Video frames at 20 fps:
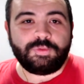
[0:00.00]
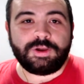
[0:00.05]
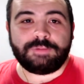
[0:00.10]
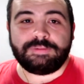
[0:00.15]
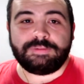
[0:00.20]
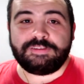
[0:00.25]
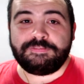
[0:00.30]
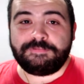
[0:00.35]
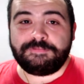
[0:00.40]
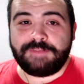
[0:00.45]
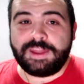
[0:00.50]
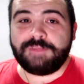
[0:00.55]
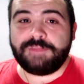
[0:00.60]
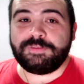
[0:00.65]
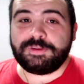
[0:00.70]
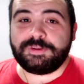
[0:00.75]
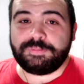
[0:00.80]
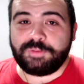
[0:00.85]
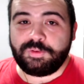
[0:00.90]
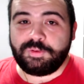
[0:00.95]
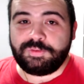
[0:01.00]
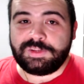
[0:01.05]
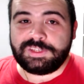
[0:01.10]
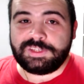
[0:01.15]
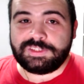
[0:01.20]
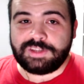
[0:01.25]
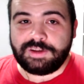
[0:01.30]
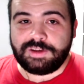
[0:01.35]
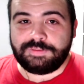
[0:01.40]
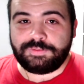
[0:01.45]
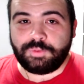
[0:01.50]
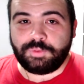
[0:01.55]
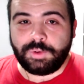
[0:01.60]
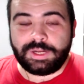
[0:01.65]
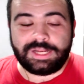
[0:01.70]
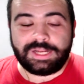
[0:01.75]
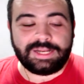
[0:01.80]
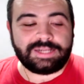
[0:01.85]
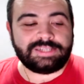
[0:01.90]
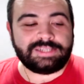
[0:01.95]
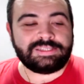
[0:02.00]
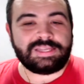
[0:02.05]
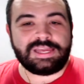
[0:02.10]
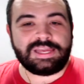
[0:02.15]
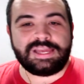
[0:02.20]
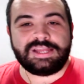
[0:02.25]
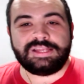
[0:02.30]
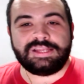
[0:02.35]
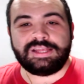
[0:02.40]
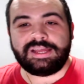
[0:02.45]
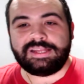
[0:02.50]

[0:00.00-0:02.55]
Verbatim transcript: one of my favorite movies of 2019,